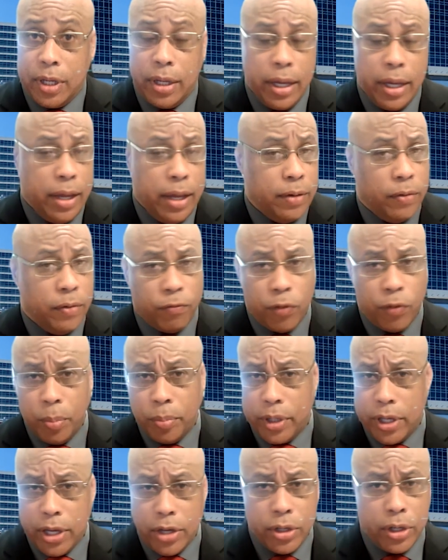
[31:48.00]
And
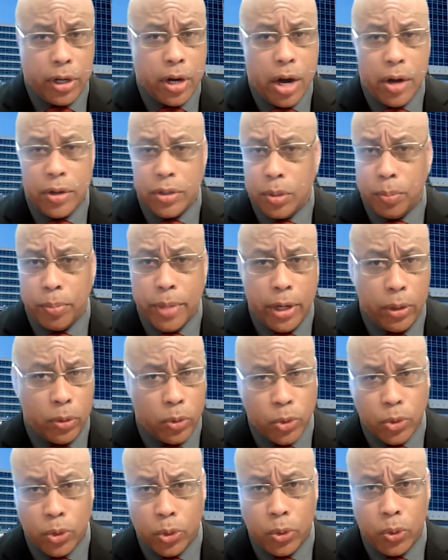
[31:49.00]
from kindergarten to
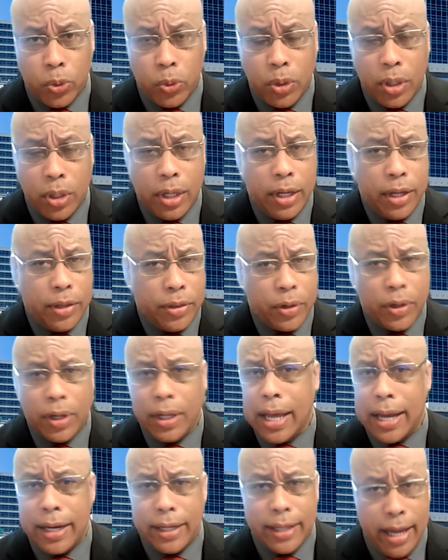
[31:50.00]
medical school, there are a
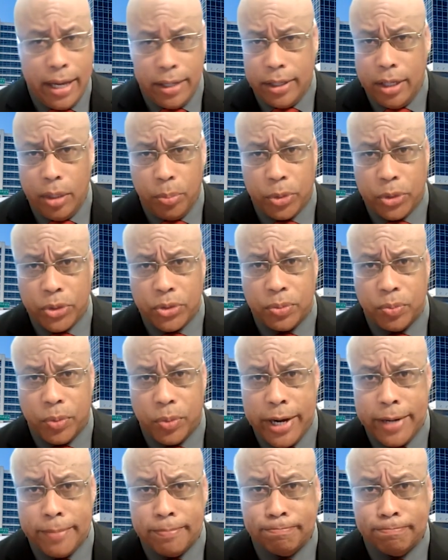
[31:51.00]
lot of gatekeepers,
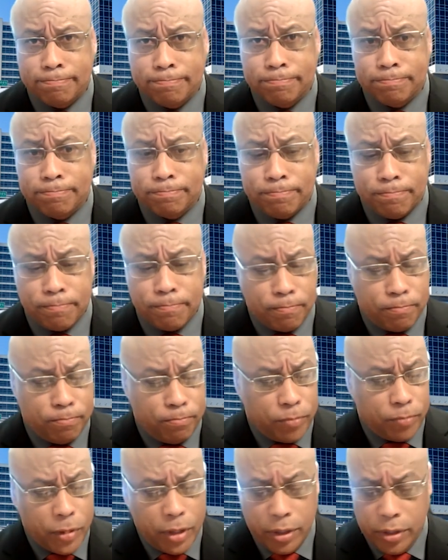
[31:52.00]
right?
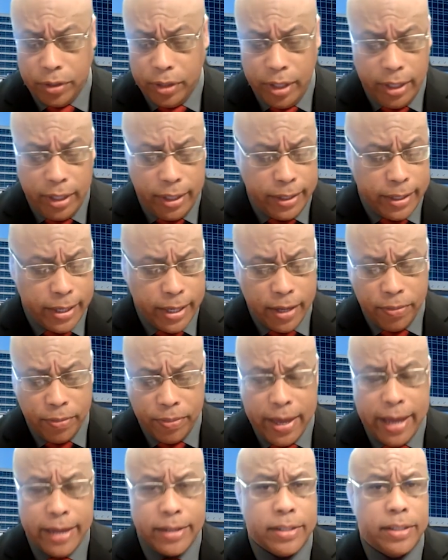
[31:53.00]

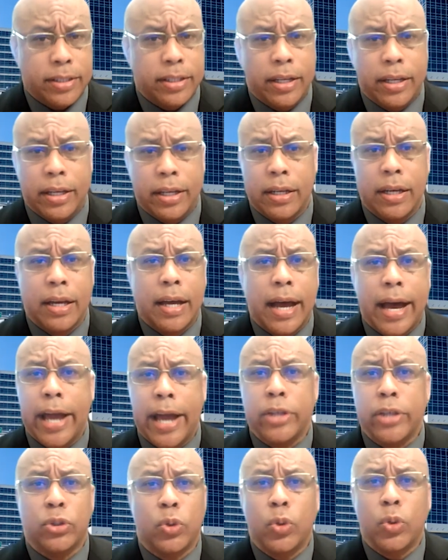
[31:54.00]
That
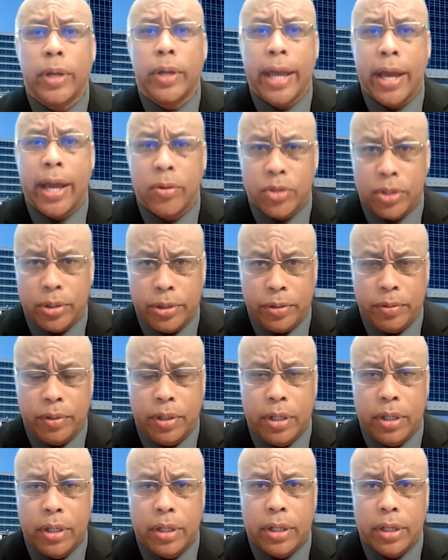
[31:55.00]
high school counselor
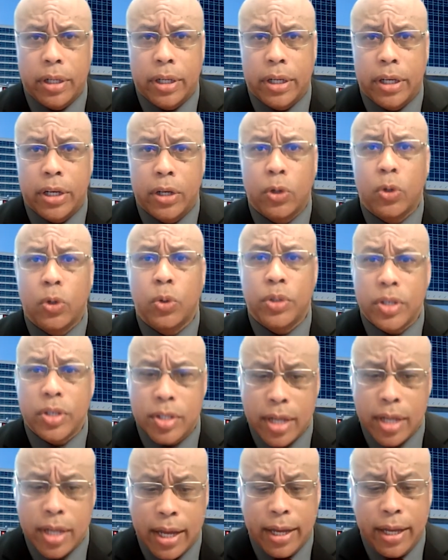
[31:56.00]
who
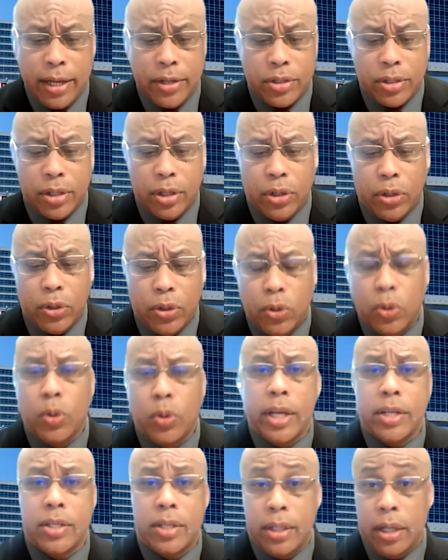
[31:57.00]
decides who
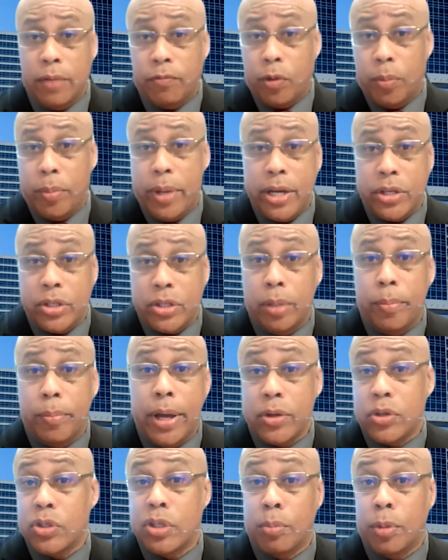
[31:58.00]
gets the information
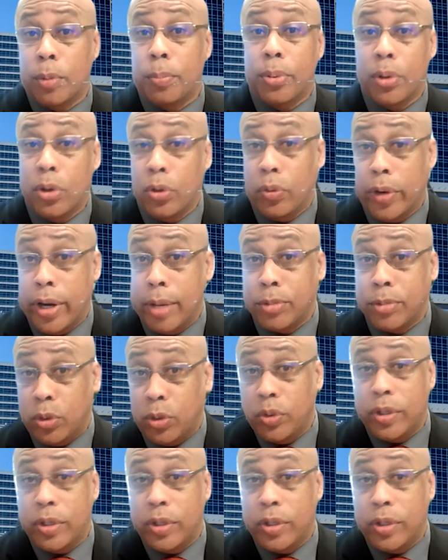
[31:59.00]
about summer programs and who